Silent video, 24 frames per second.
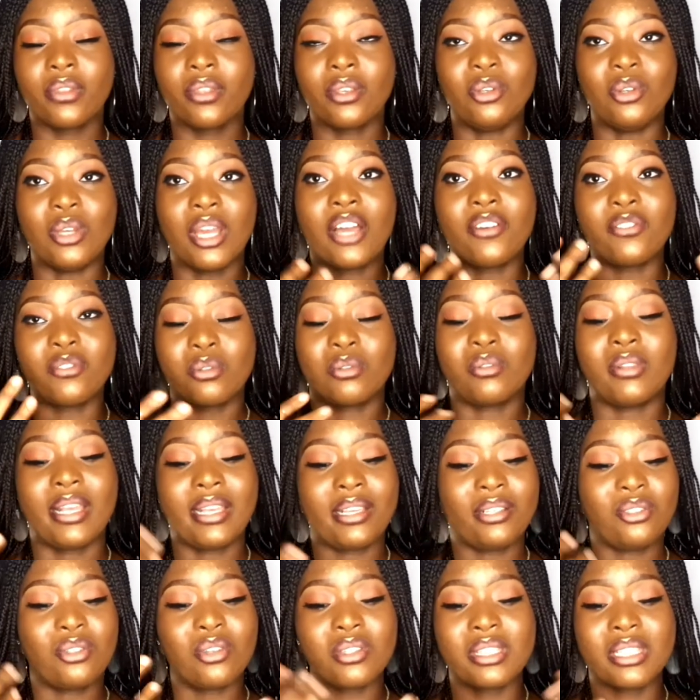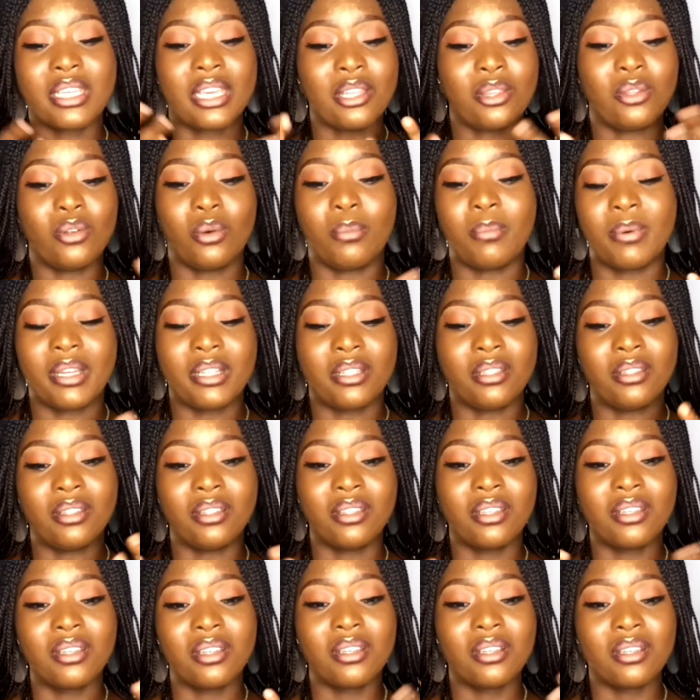you have to, like, just get up
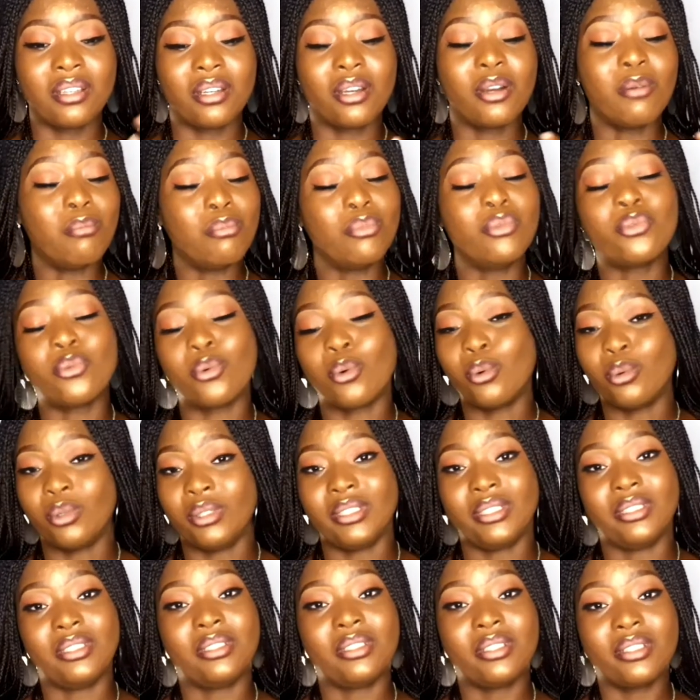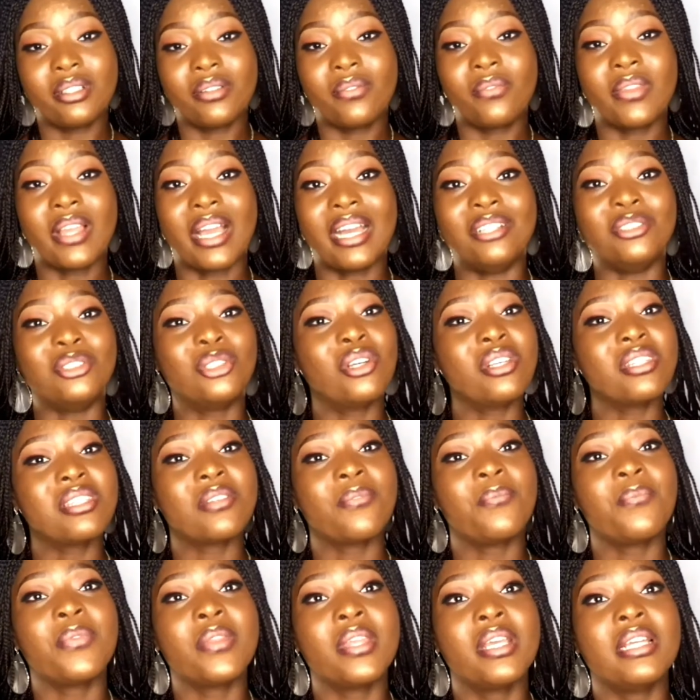and move on. And
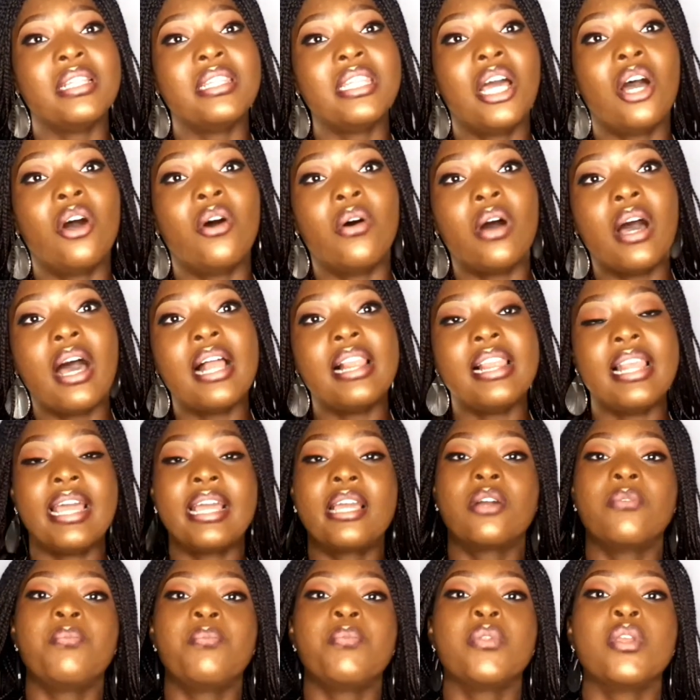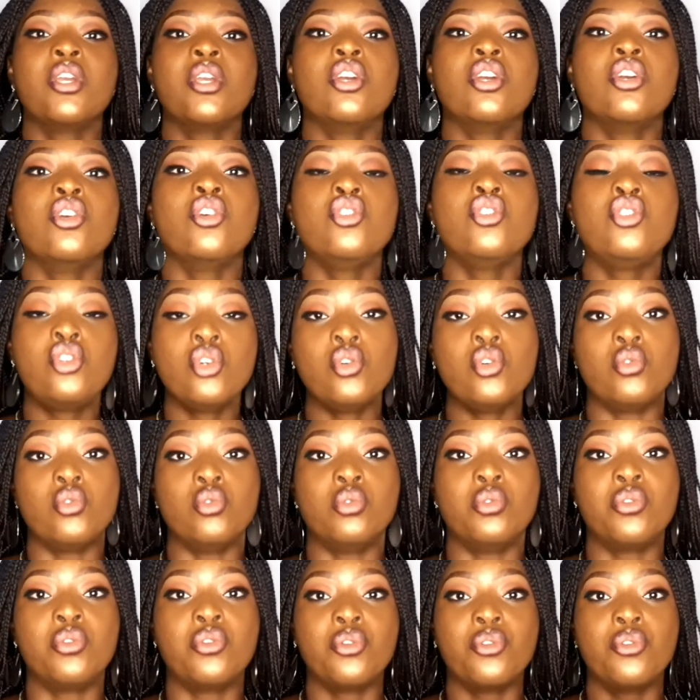just now, like,
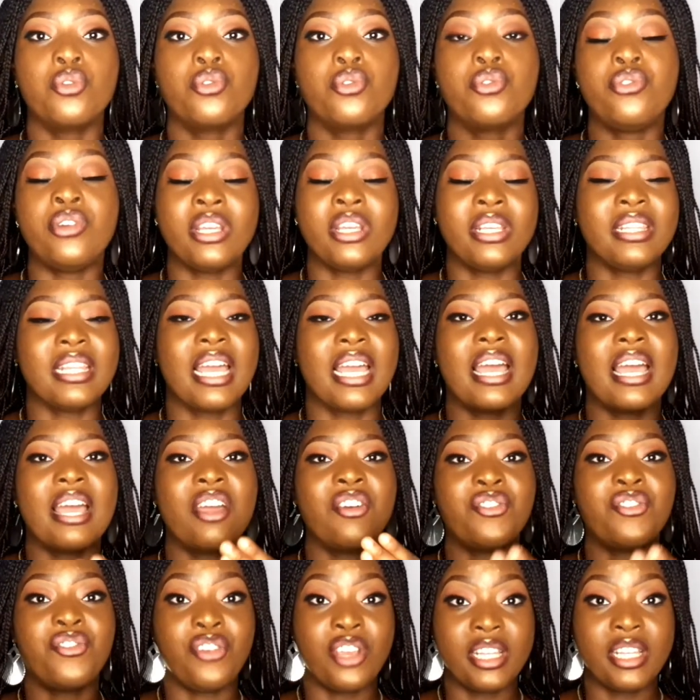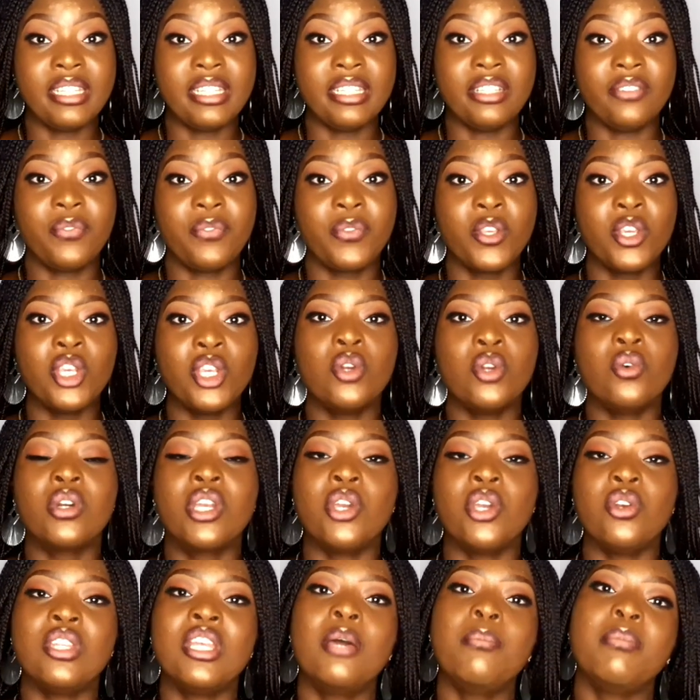you feeling,
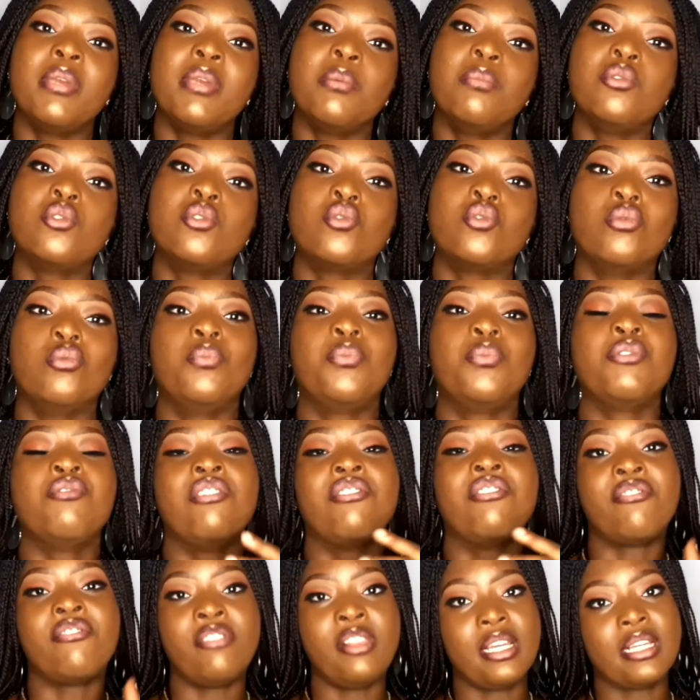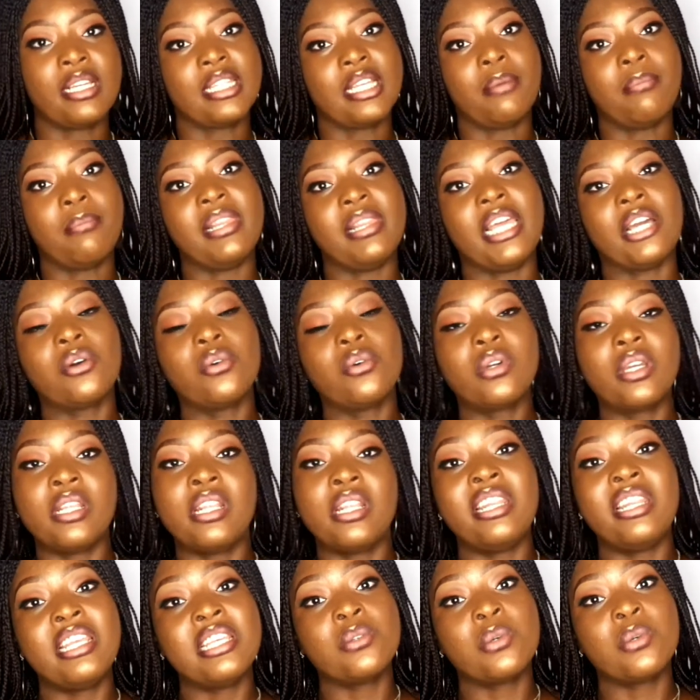okay, you'll now be able to reflect and be like, okay,
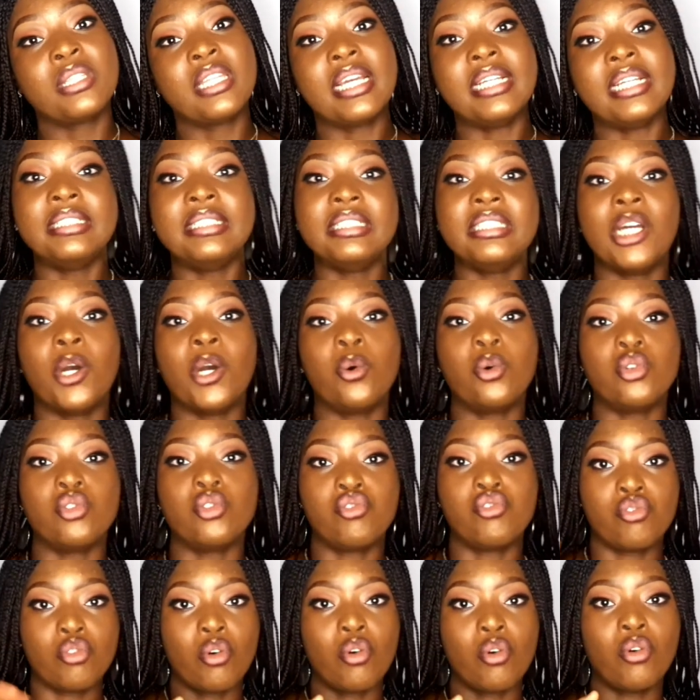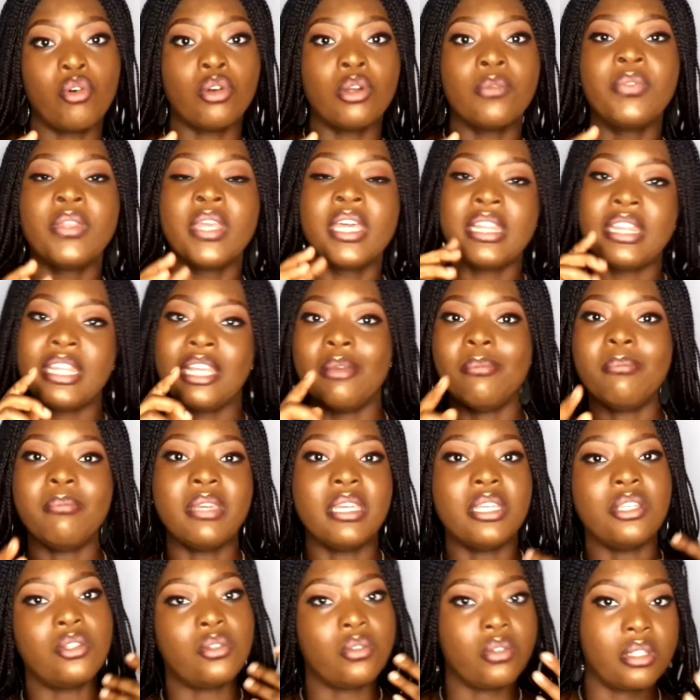this is what I did that was wrong. Let
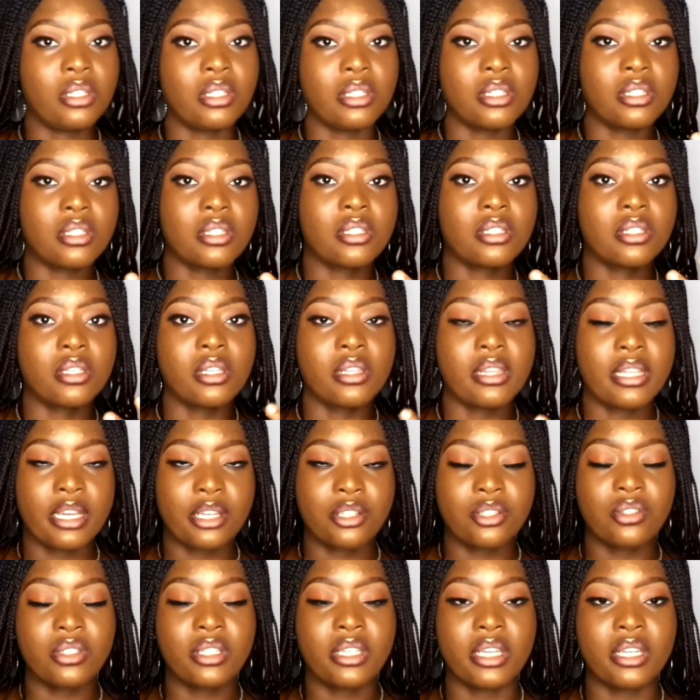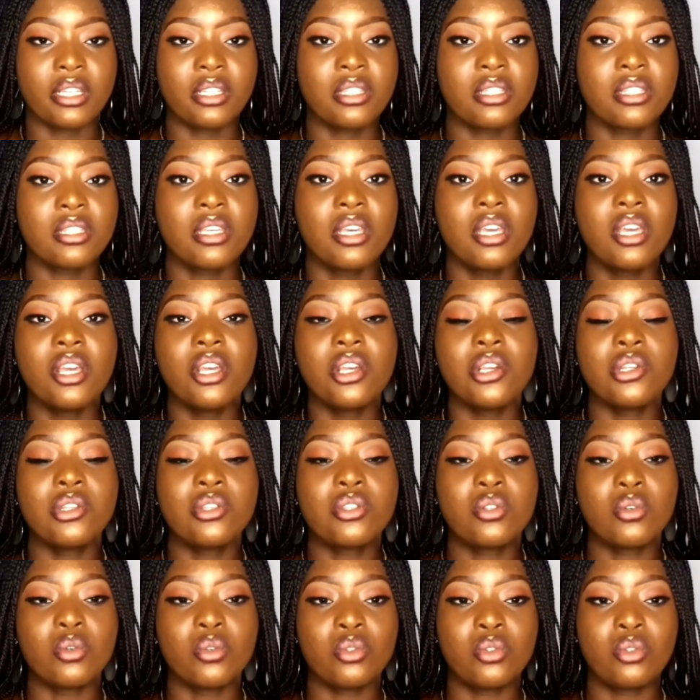me do this. Like, you get.
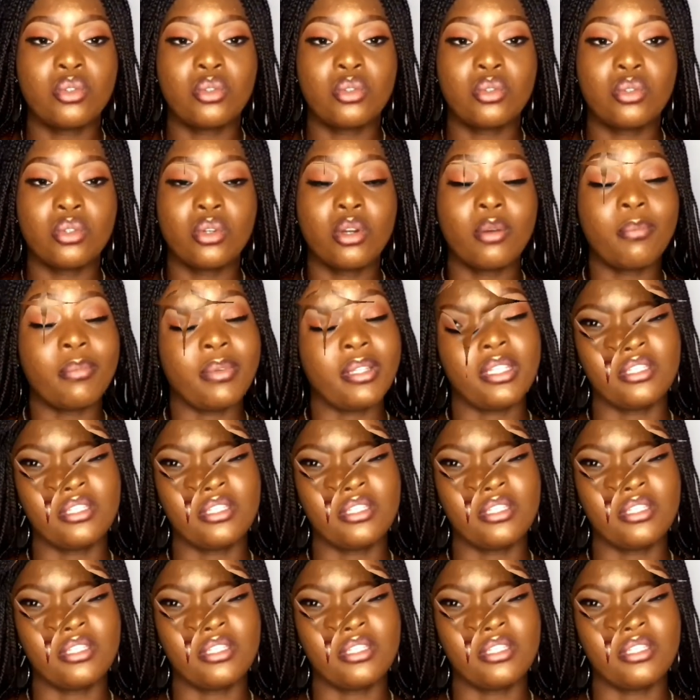So do not be